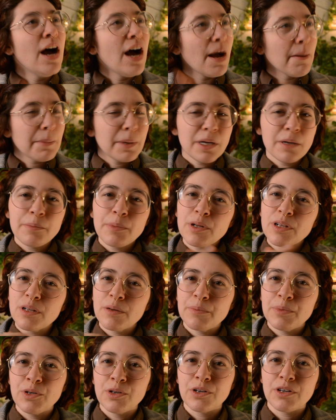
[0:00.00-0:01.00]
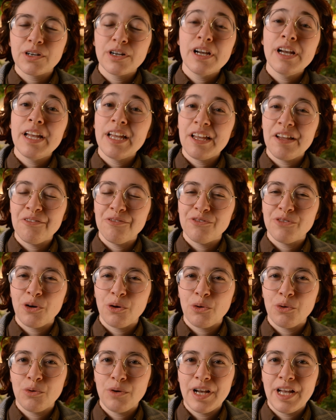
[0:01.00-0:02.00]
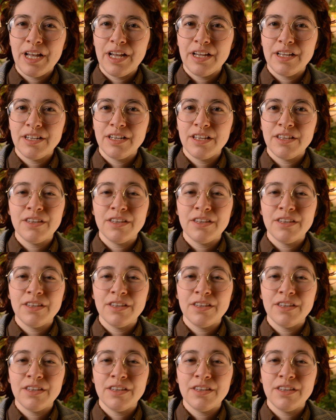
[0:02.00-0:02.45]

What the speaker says: I'm going to pull up your info and